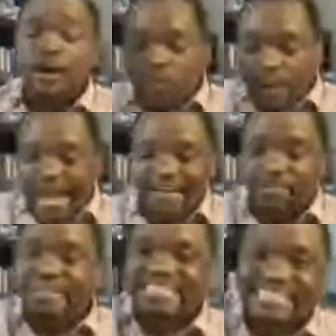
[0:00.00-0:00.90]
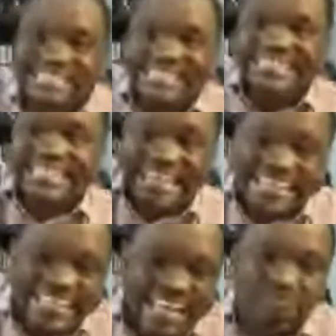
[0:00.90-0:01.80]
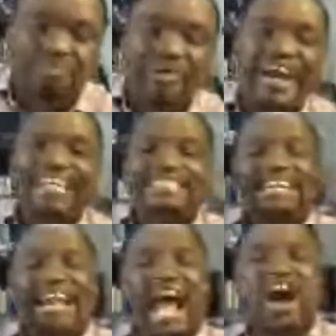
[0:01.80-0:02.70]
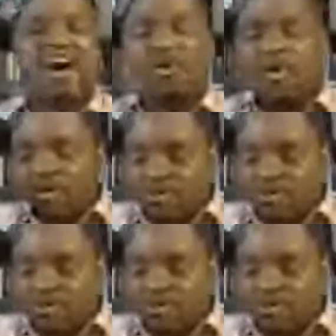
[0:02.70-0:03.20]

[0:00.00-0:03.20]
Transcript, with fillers: Where do we sit in their brains and how